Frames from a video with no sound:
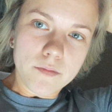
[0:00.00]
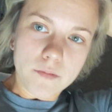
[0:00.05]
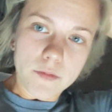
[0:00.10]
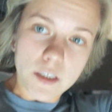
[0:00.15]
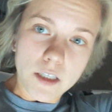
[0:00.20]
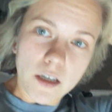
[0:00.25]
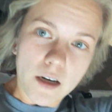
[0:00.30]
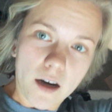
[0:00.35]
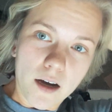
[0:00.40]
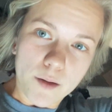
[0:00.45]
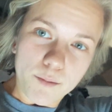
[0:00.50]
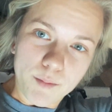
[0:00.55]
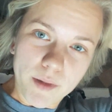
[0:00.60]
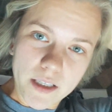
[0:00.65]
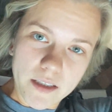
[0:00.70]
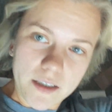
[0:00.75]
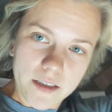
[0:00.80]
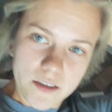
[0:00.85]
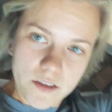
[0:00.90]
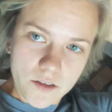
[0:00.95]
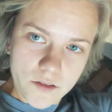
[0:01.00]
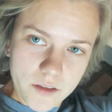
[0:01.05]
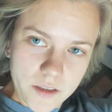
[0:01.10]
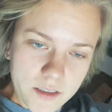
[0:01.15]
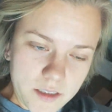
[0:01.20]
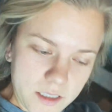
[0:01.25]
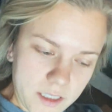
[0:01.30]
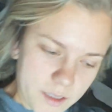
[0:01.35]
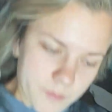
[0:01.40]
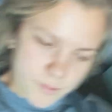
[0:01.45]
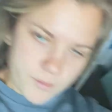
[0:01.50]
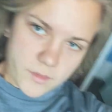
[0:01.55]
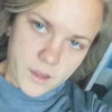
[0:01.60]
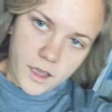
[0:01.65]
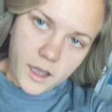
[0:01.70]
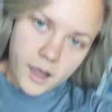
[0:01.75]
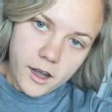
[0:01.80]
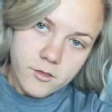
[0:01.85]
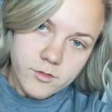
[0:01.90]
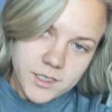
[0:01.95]
God, my legs are asleep.
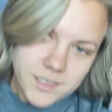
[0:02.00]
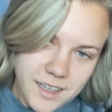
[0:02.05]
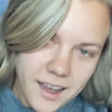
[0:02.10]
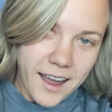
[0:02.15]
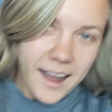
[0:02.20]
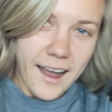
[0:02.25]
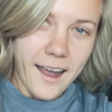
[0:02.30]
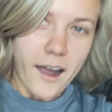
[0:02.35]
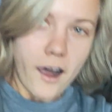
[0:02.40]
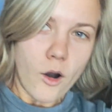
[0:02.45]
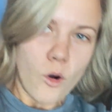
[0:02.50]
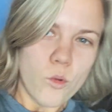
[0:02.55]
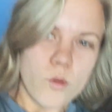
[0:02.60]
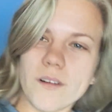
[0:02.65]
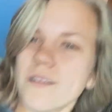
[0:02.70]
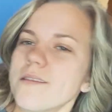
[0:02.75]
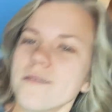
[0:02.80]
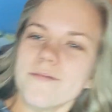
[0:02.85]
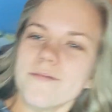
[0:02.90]
I was out.